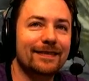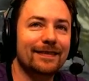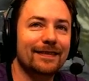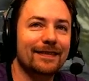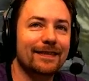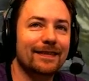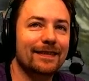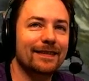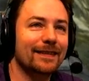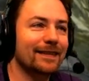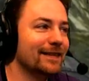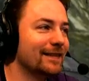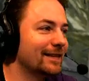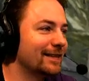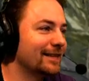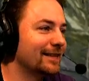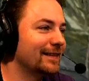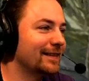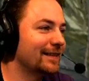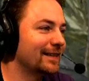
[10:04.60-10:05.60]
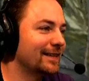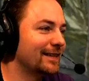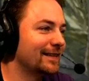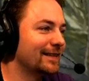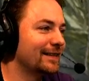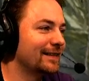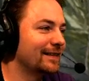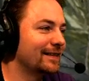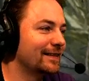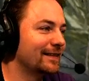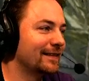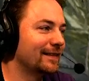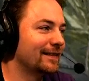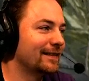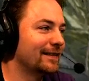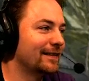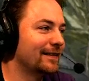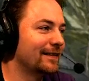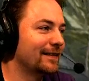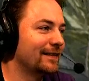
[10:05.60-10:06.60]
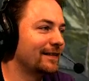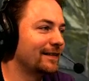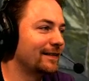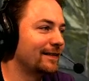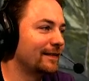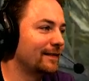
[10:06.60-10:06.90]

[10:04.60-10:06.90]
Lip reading: (silence)